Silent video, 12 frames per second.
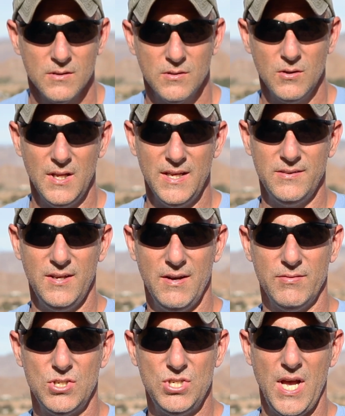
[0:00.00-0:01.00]
So let's
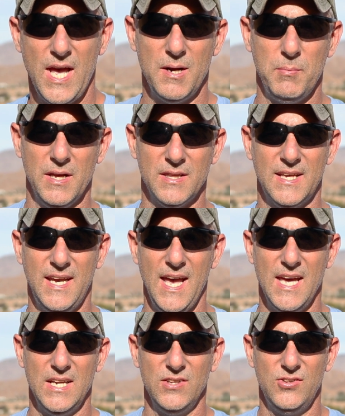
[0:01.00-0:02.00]
have a chat about the
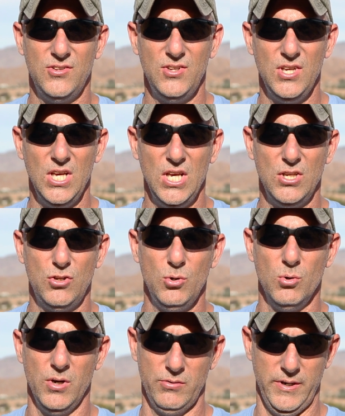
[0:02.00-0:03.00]
Canon
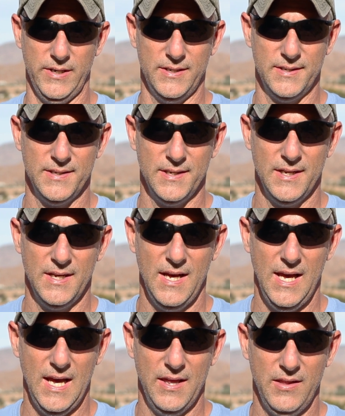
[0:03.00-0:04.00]
C200
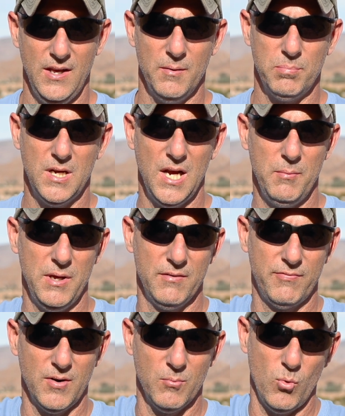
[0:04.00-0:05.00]
and the upcoming
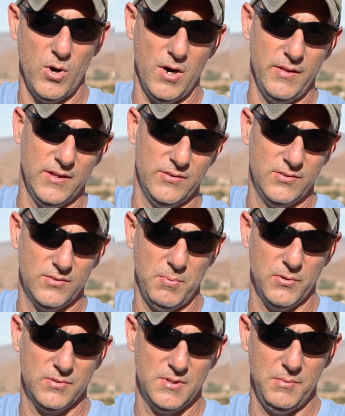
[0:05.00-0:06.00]
firmware that's
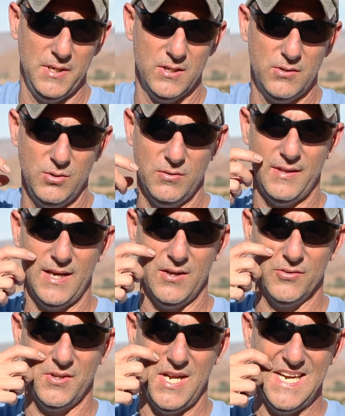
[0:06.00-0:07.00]
supposed to be in
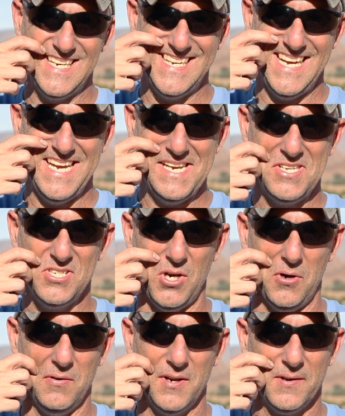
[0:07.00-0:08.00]
2018.
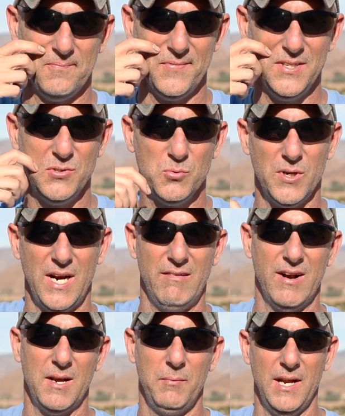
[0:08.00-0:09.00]
So this is what I
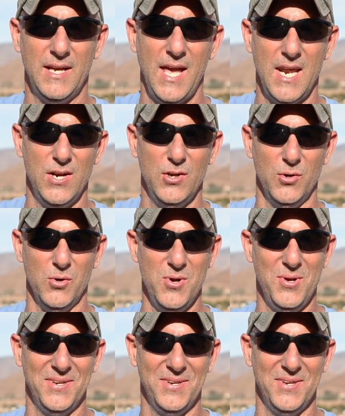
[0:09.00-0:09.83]
recommend Canon do.